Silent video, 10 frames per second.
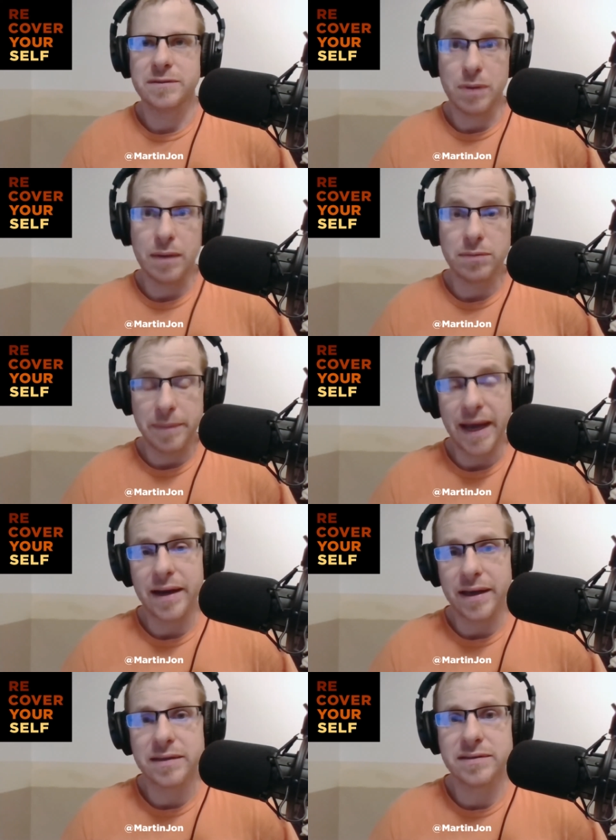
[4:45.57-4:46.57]

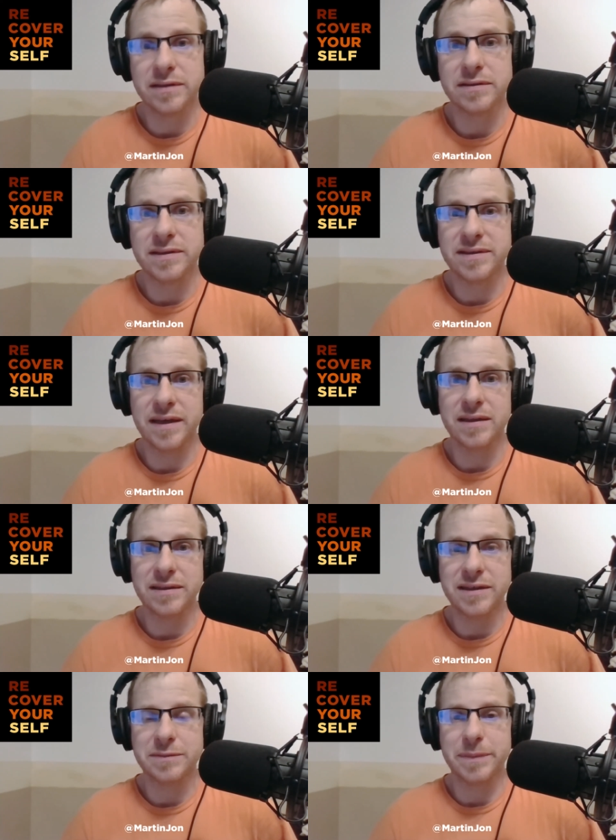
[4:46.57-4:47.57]
problematic, to say the least,